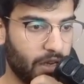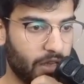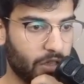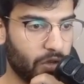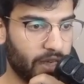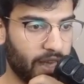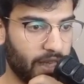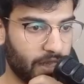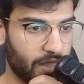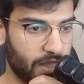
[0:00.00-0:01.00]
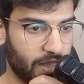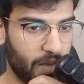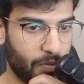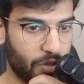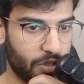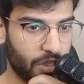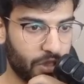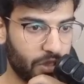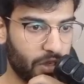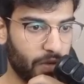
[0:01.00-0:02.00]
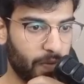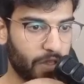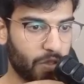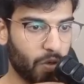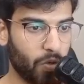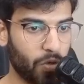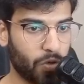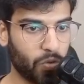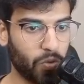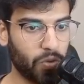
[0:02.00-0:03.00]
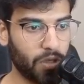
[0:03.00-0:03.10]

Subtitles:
So again, it's the same procedure. We just go to tool.